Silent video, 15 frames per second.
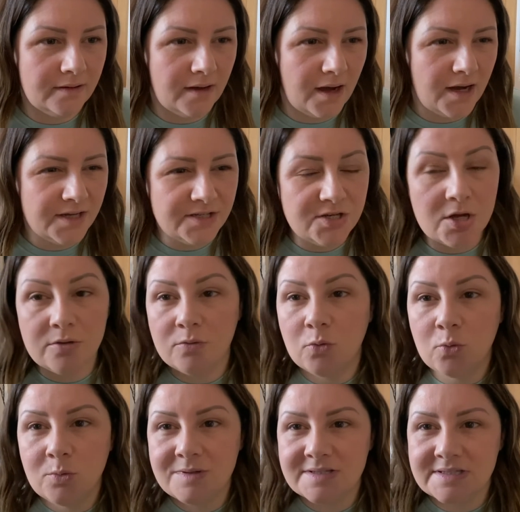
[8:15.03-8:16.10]
I don't
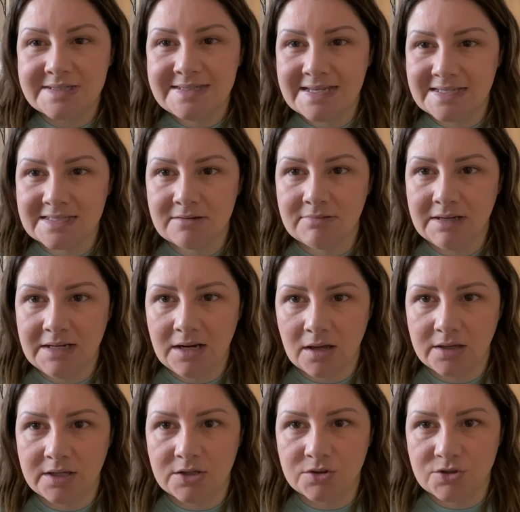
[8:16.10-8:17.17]
always necessarily
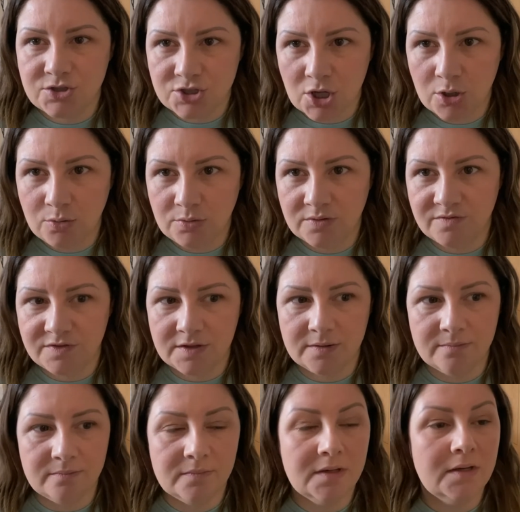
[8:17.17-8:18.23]
like the tone of
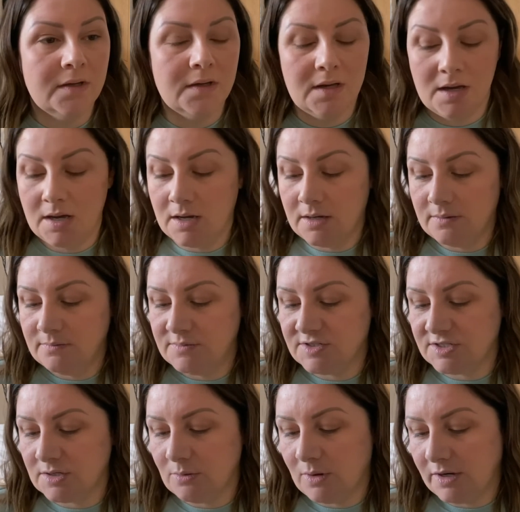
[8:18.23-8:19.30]
them.
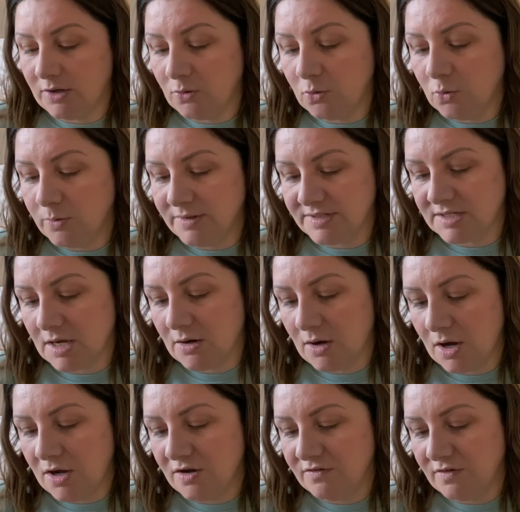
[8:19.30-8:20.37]
So I always go
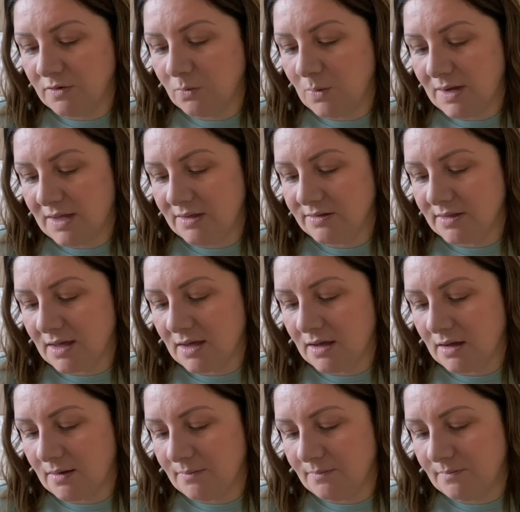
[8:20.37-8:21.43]
over with
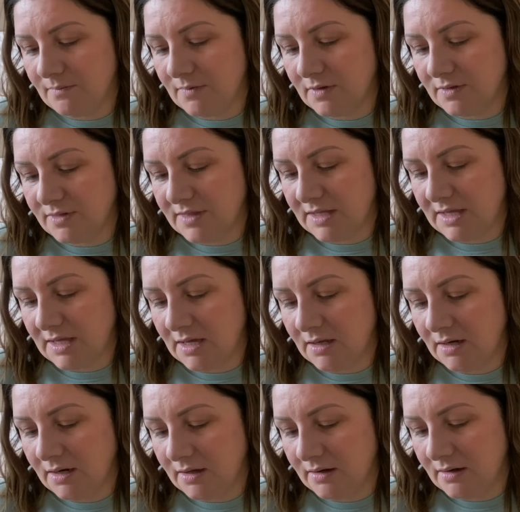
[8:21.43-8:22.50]
the
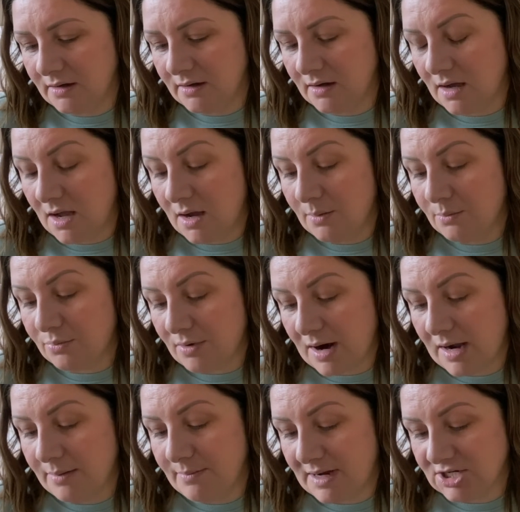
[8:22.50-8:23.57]
Allure Brow
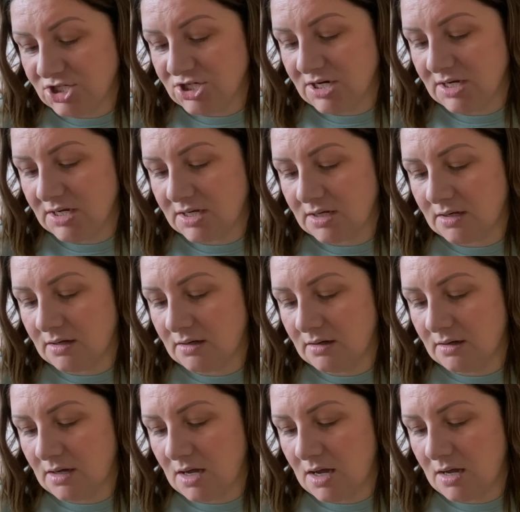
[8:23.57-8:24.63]
Magic
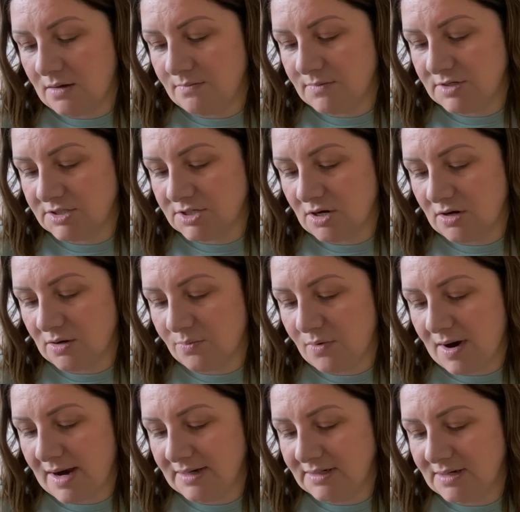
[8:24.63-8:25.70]
Dark
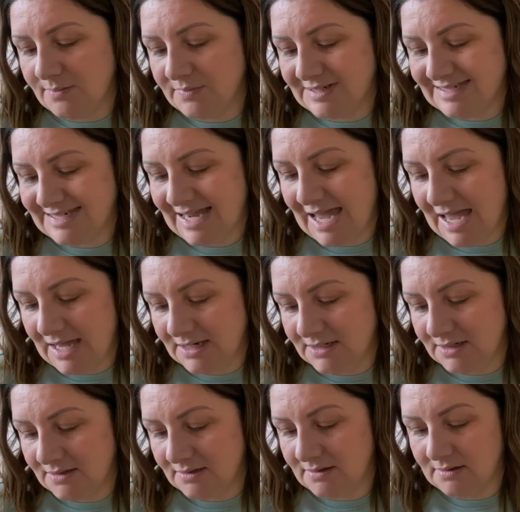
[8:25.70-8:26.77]
Brown number 10,
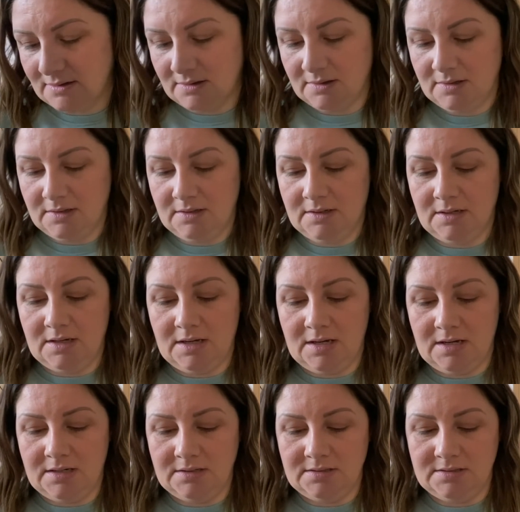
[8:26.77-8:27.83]

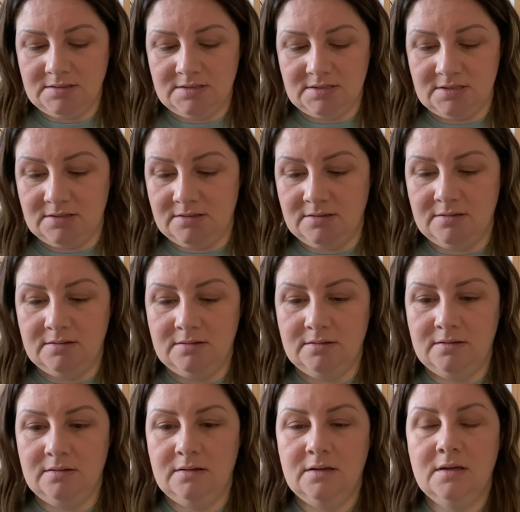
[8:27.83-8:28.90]
and
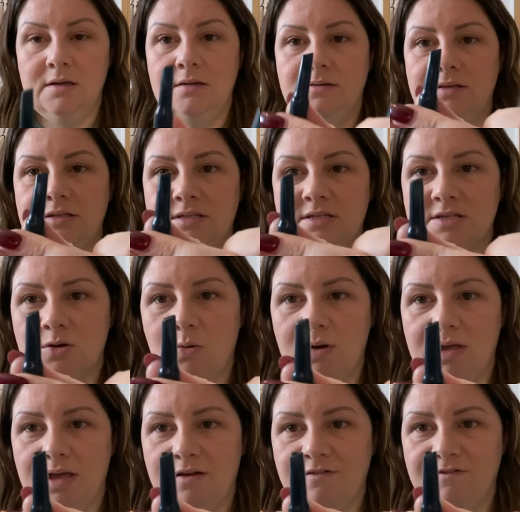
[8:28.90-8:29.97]
this is quite
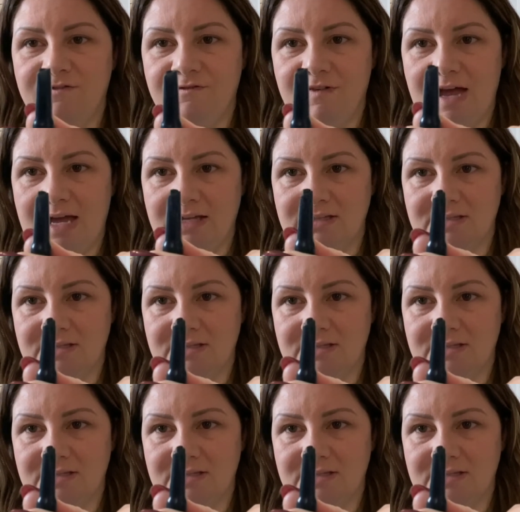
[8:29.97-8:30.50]
a fat